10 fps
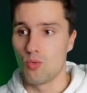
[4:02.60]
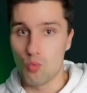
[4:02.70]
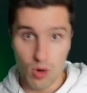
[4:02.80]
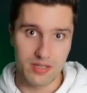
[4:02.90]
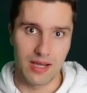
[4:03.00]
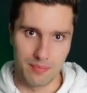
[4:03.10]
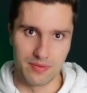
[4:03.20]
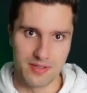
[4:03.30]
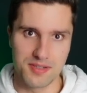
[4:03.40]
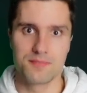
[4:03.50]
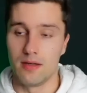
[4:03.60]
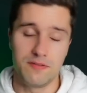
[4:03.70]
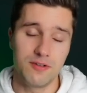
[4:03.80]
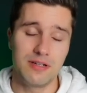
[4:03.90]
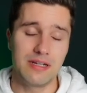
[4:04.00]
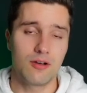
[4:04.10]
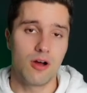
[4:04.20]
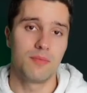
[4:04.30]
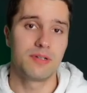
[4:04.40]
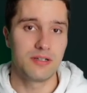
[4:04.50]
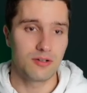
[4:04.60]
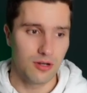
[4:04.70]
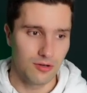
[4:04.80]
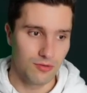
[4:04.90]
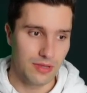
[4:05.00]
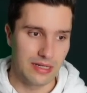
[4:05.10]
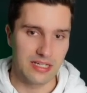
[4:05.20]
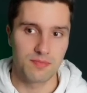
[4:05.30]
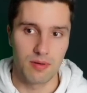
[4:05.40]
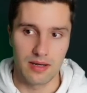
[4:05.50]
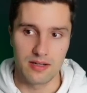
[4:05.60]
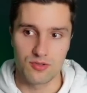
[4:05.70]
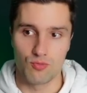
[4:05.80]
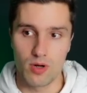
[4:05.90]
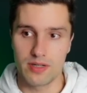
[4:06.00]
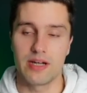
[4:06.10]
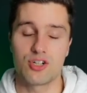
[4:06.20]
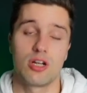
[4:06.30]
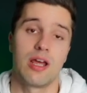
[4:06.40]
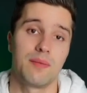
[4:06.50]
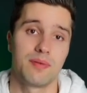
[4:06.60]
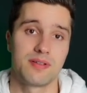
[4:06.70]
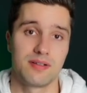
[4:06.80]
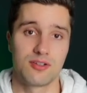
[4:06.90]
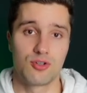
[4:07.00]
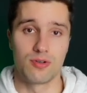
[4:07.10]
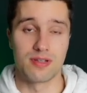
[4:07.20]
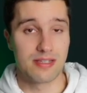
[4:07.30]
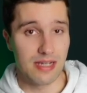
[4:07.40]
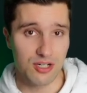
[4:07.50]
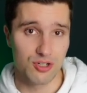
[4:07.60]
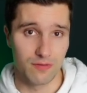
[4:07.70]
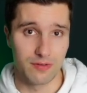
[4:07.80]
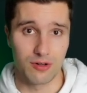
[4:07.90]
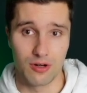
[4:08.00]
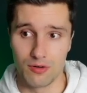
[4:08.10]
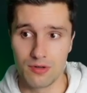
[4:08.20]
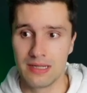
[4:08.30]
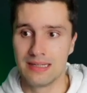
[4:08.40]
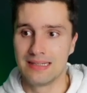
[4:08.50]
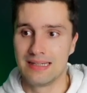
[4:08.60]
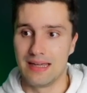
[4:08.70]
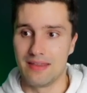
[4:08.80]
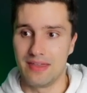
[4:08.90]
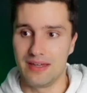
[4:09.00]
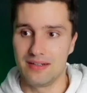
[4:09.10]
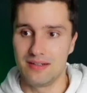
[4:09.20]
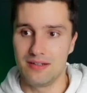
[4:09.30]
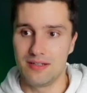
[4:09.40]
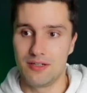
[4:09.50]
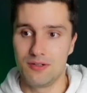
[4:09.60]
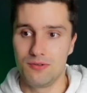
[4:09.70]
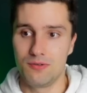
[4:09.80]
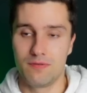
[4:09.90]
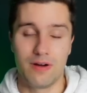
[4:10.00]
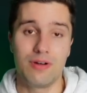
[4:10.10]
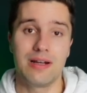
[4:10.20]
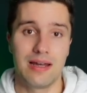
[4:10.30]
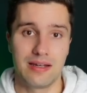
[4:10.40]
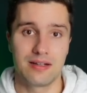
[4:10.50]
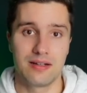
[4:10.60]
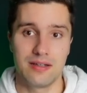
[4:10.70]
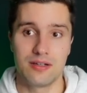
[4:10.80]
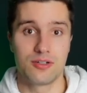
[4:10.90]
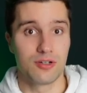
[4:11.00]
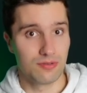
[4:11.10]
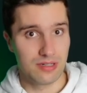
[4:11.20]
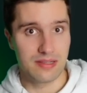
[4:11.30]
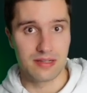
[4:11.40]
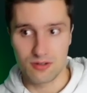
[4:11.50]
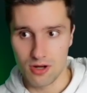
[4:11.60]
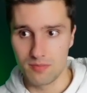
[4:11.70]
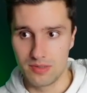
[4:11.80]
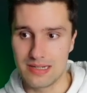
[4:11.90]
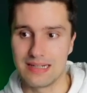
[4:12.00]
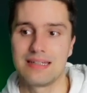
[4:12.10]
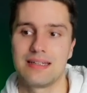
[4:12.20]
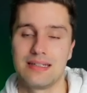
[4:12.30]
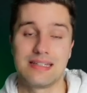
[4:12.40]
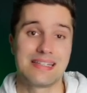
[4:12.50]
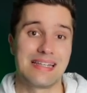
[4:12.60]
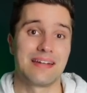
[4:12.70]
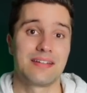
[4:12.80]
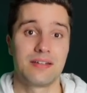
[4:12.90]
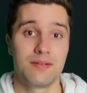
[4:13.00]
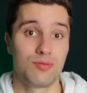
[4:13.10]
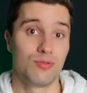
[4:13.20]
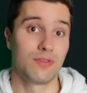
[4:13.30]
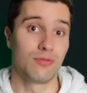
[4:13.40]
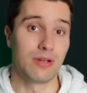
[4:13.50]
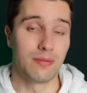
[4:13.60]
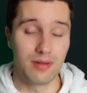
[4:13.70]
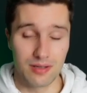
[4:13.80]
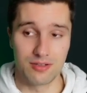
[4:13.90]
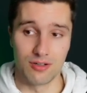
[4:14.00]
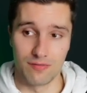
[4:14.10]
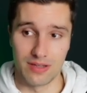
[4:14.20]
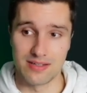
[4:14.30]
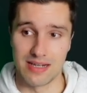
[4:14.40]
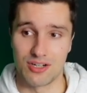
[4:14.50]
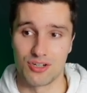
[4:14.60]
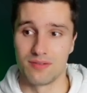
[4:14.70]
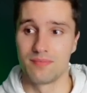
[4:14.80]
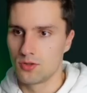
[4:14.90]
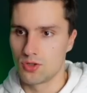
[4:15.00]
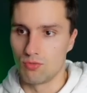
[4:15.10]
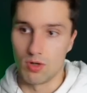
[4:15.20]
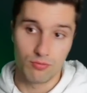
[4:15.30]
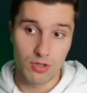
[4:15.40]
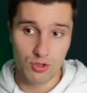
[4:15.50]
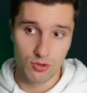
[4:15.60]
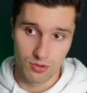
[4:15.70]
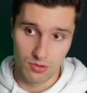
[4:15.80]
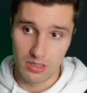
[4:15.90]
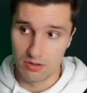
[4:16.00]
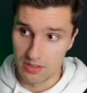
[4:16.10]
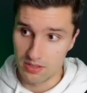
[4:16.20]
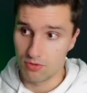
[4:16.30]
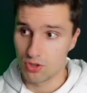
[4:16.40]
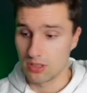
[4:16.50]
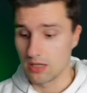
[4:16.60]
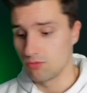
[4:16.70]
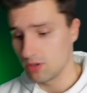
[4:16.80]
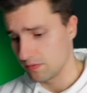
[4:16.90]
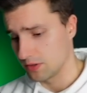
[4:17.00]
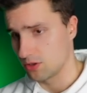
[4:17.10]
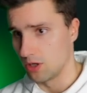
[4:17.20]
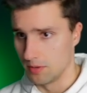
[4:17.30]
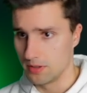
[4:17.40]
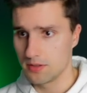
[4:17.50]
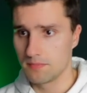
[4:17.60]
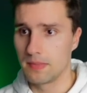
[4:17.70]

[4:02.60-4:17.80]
what happens. If you need a comment in your code that explains what actually happens in a certain section of your code, then you very likely don't need that comment and can instead improve the readability of that section. So what we should do here is we should get rid of this comment